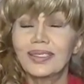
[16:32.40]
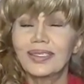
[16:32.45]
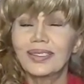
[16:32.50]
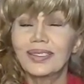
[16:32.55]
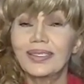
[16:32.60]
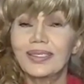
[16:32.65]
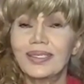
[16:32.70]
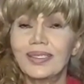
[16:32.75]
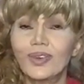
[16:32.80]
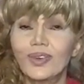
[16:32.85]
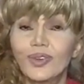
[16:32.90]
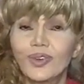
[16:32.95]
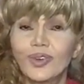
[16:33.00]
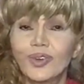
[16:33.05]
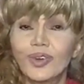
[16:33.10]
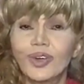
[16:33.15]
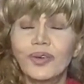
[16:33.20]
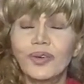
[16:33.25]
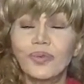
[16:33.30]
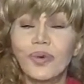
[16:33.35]
the
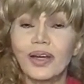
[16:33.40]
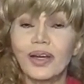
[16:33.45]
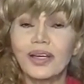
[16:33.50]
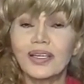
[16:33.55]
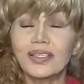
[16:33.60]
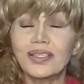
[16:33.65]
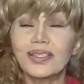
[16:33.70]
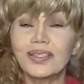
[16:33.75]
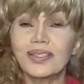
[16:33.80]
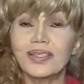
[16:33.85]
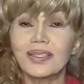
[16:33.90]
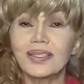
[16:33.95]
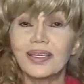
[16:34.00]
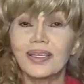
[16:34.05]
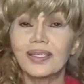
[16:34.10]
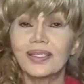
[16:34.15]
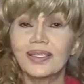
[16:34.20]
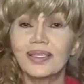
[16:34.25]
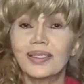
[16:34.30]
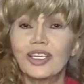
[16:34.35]
order was
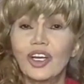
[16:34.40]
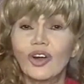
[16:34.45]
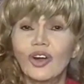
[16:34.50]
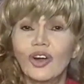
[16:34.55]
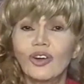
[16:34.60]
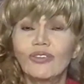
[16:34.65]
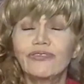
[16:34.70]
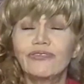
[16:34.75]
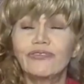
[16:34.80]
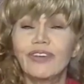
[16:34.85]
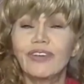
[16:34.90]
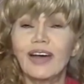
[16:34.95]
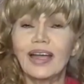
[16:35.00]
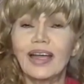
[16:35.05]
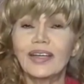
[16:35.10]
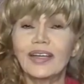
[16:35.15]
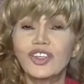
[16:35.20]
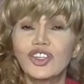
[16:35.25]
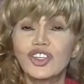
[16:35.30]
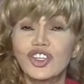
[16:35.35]
Go
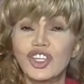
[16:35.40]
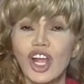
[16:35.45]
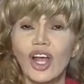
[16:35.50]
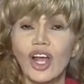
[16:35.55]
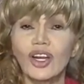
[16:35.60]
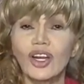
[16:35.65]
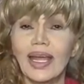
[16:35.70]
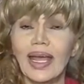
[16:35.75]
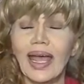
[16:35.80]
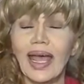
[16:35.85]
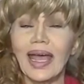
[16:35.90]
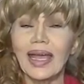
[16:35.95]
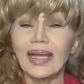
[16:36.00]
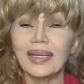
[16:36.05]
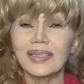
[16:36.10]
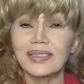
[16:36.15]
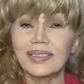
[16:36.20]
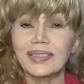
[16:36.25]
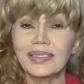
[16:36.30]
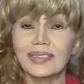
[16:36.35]
find John
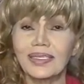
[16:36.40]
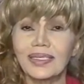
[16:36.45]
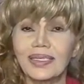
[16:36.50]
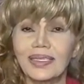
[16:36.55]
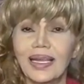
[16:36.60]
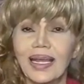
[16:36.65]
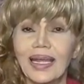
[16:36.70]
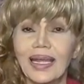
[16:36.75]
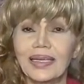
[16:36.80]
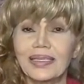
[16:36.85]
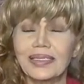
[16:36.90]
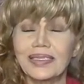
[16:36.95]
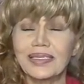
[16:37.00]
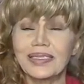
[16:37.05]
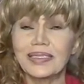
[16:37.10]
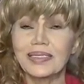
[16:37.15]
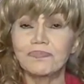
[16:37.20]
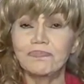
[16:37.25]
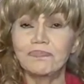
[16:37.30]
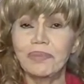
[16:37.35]
Axel and
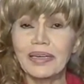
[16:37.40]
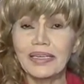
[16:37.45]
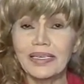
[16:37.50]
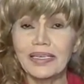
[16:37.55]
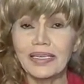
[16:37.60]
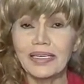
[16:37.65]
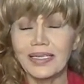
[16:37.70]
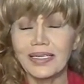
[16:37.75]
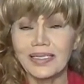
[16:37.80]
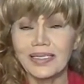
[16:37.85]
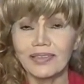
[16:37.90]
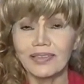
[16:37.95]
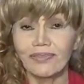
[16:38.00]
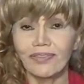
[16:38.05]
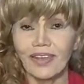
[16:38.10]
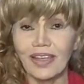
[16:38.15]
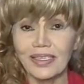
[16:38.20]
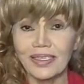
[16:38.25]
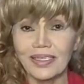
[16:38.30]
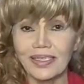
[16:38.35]
spit in his
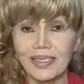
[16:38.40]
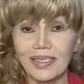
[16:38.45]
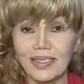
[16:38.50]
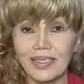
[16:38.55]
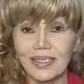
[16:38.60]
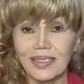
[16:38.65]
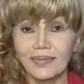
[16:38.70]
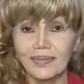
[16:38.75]
face.